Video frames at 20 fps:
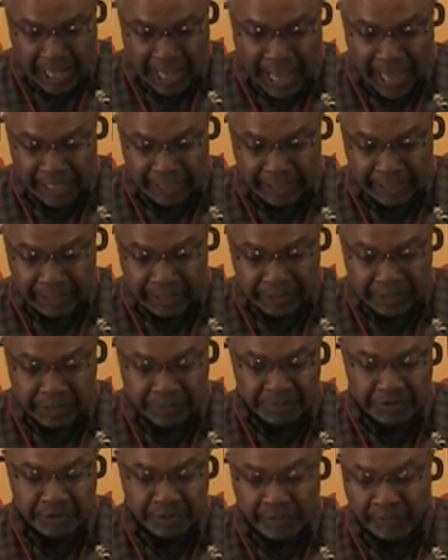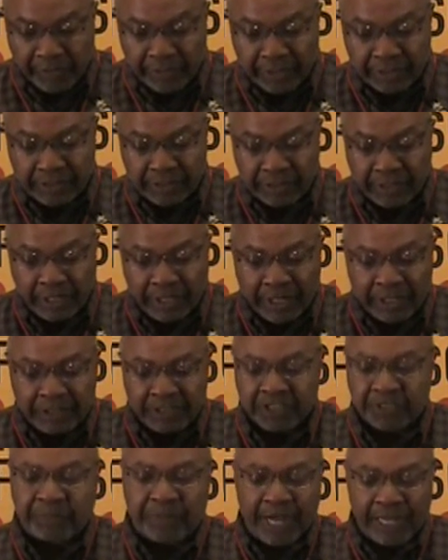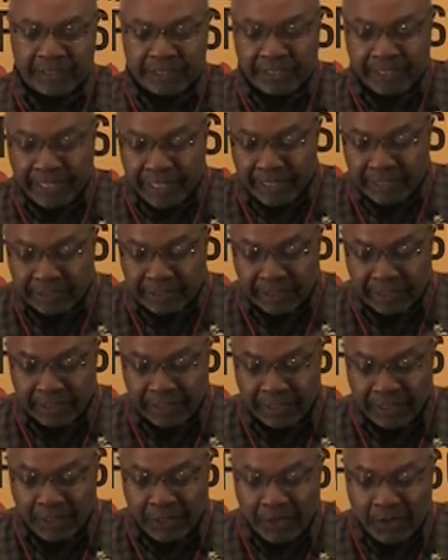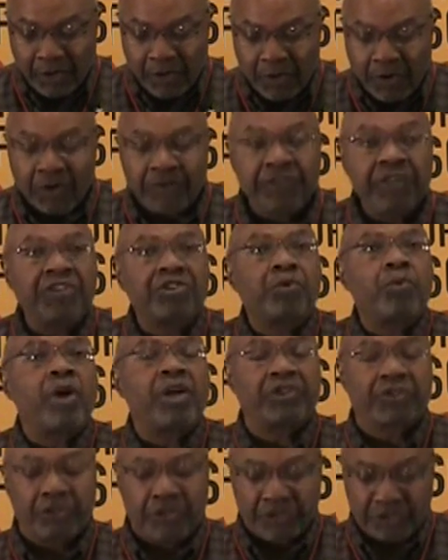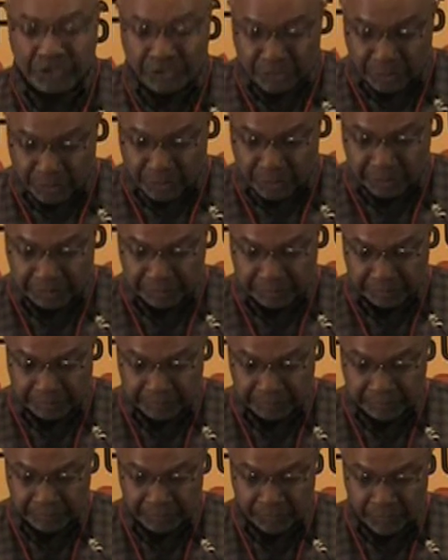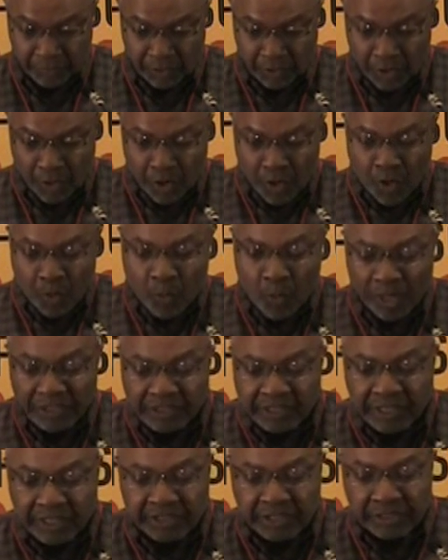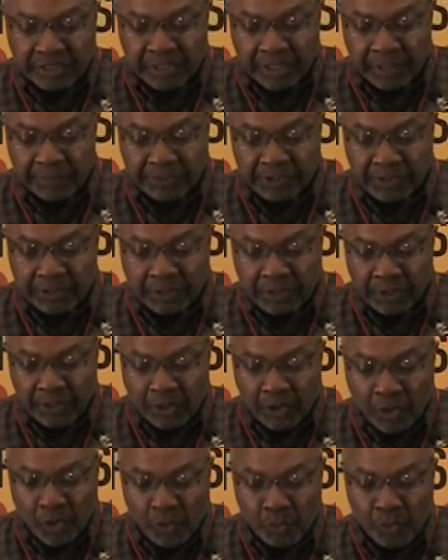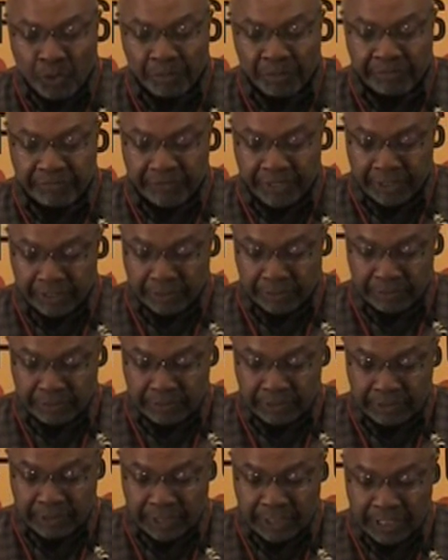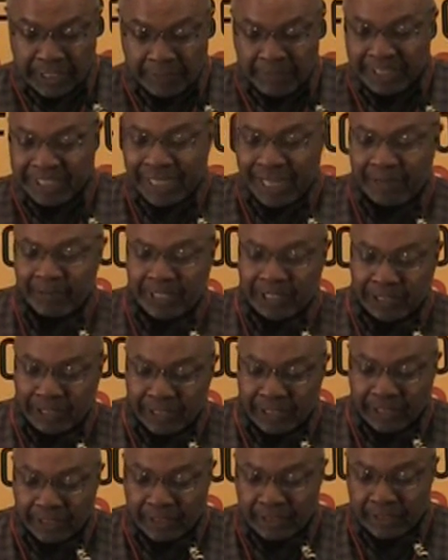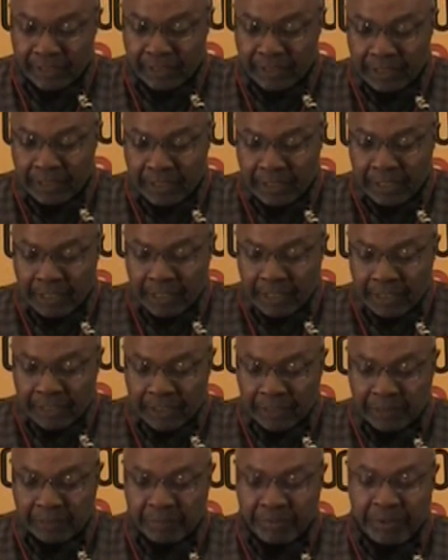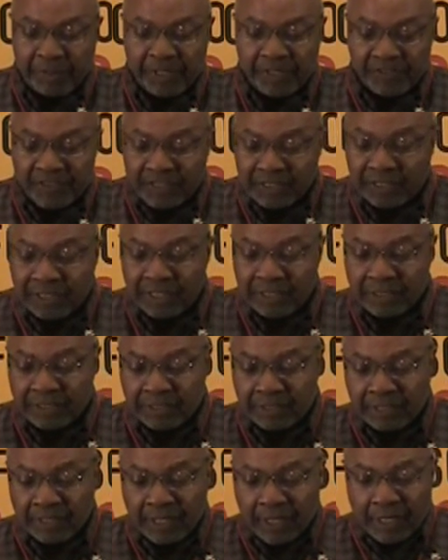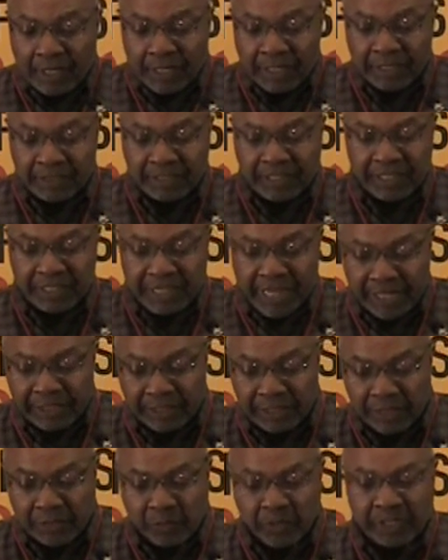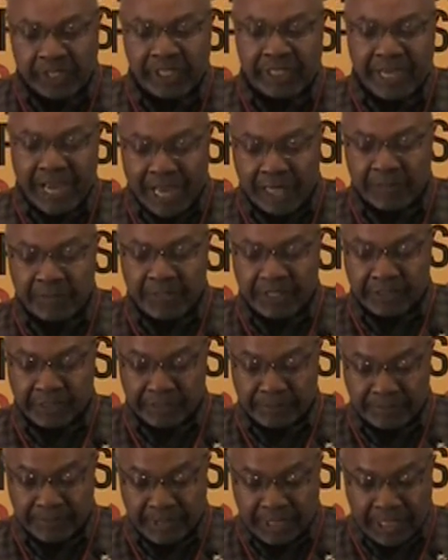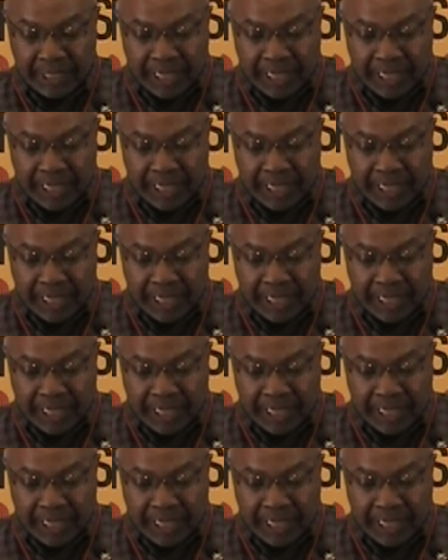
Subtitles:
i.e. subservience to spontaneity on this question too. Once such attempts were revealed, it became clear that the primitiveness is connected with economism,